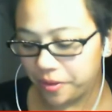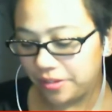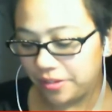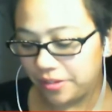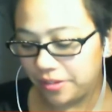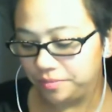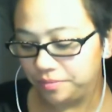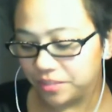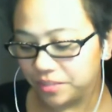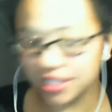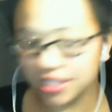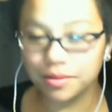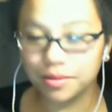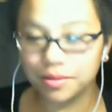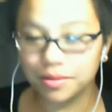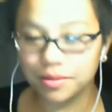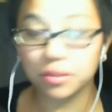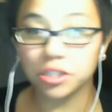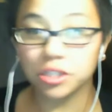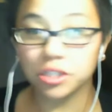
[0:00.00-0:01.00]
and sometimes they're
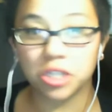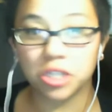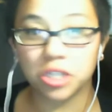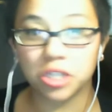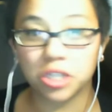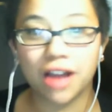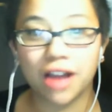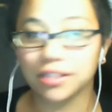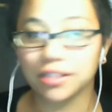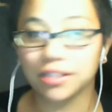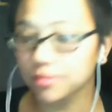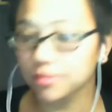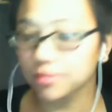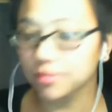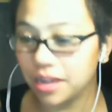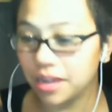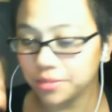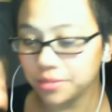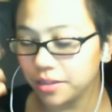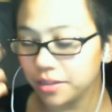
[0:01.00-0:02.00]
just not. Sometimes
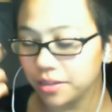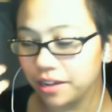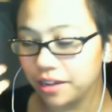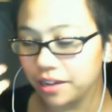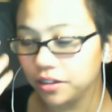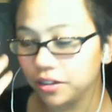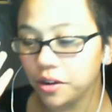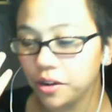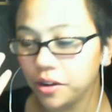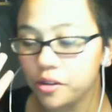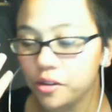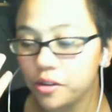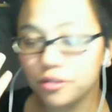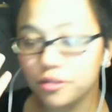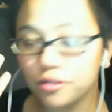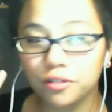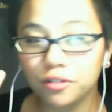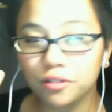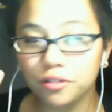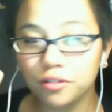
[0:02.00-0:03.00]
they're like, so
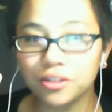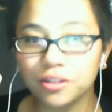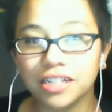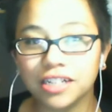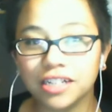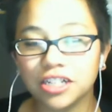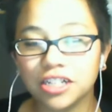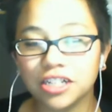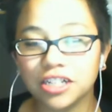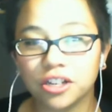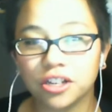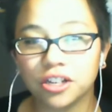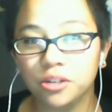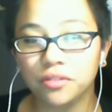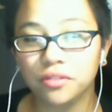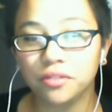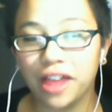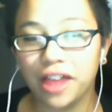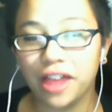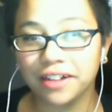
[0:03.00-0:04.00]
for the Deja Q
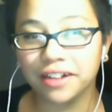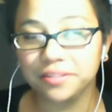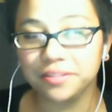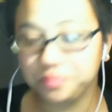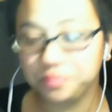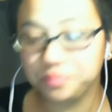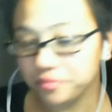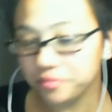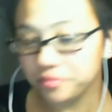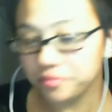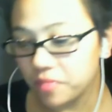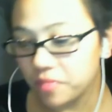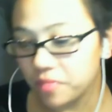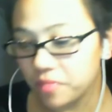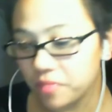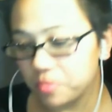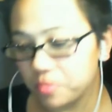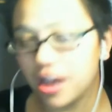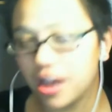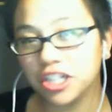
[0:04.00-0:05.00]
event, the
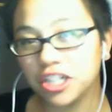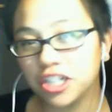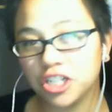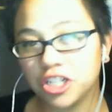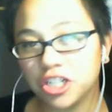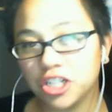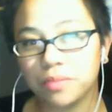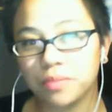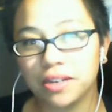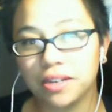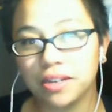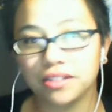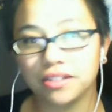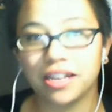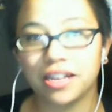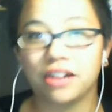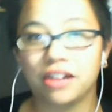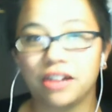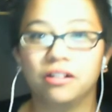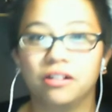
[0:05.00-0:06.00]
prize ship is a
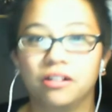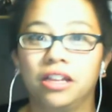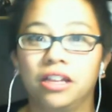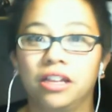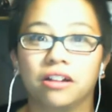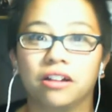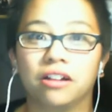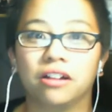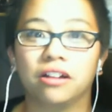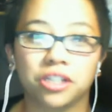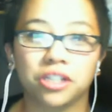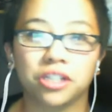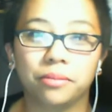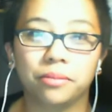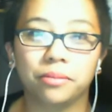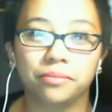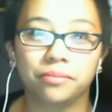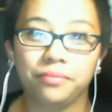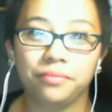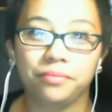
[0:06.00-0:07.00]
Klingon ship.
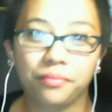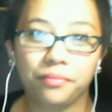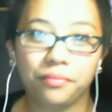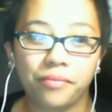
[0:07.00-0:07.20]
It